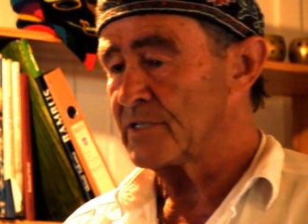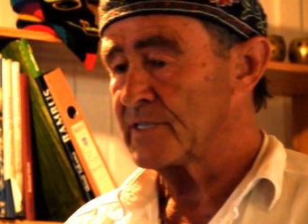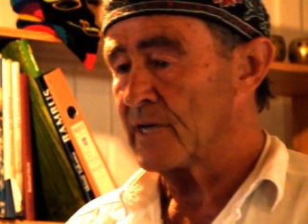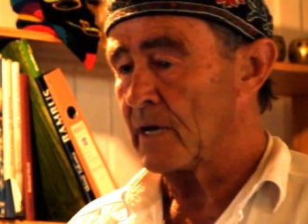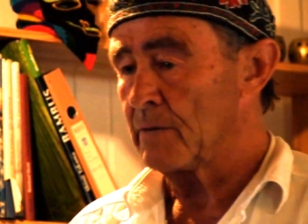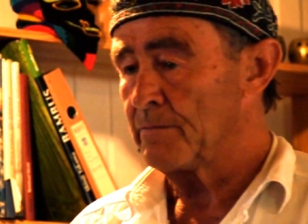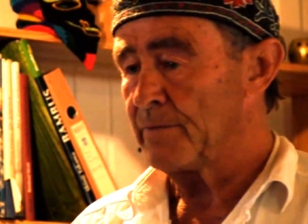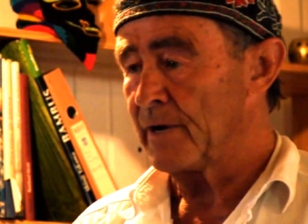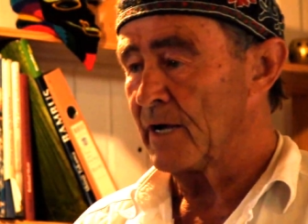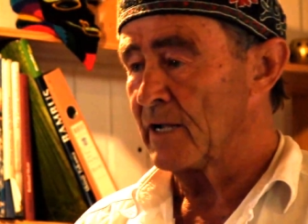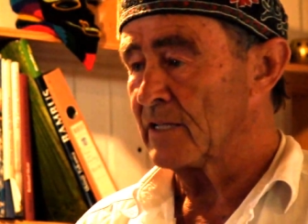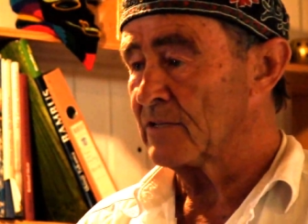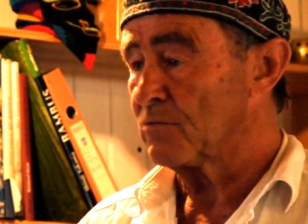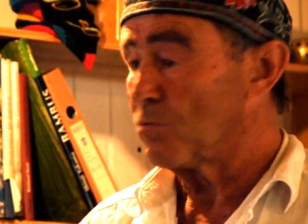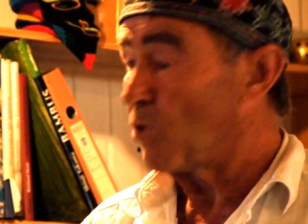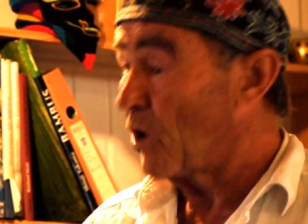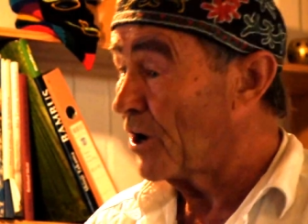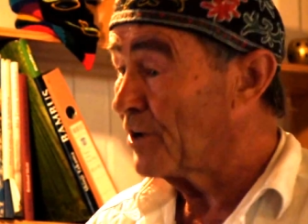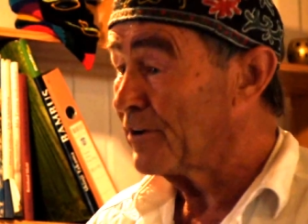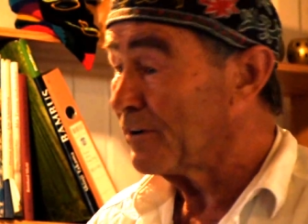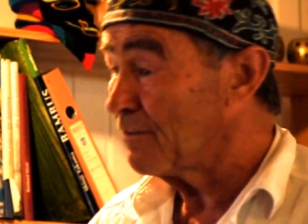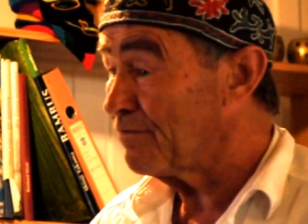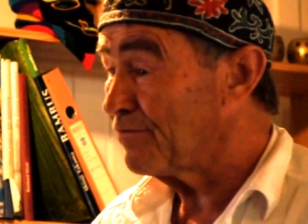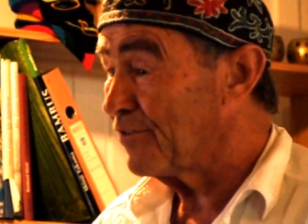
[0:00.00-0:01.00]
they build
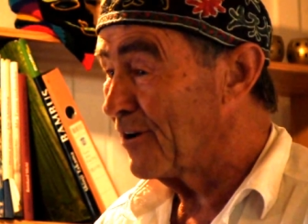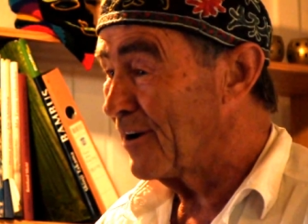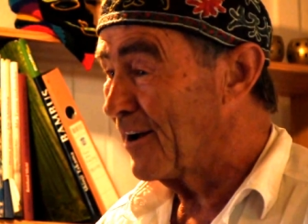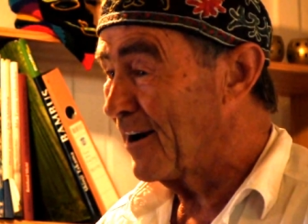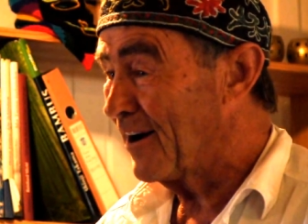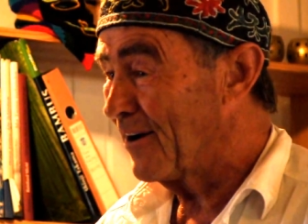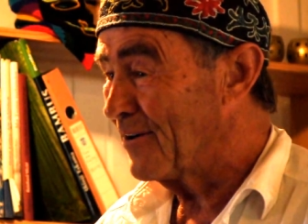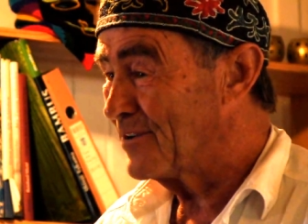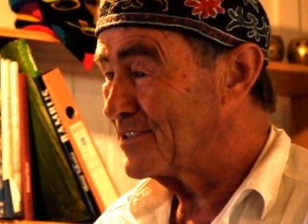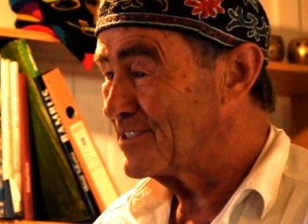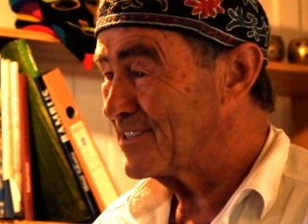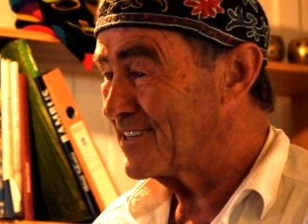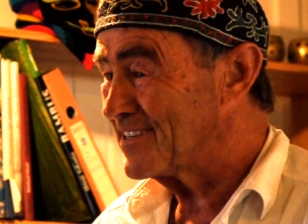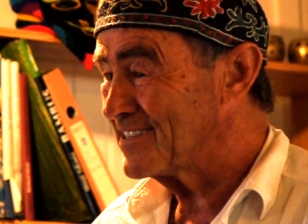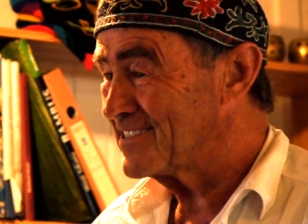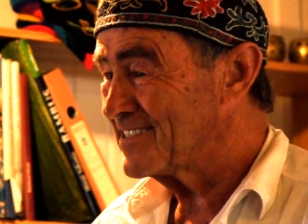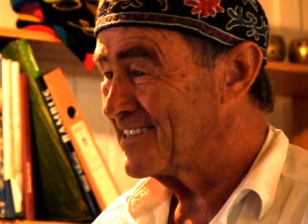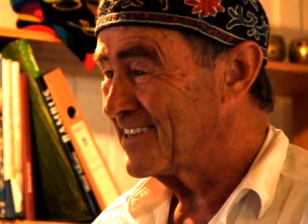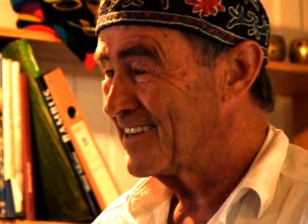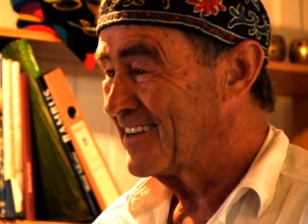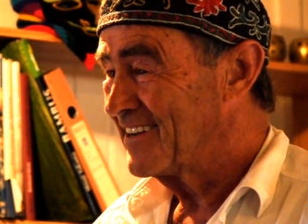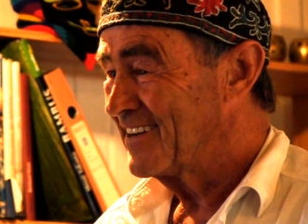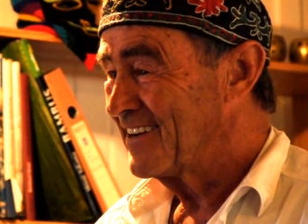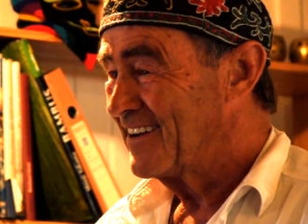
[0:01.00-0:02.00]
wonderful houses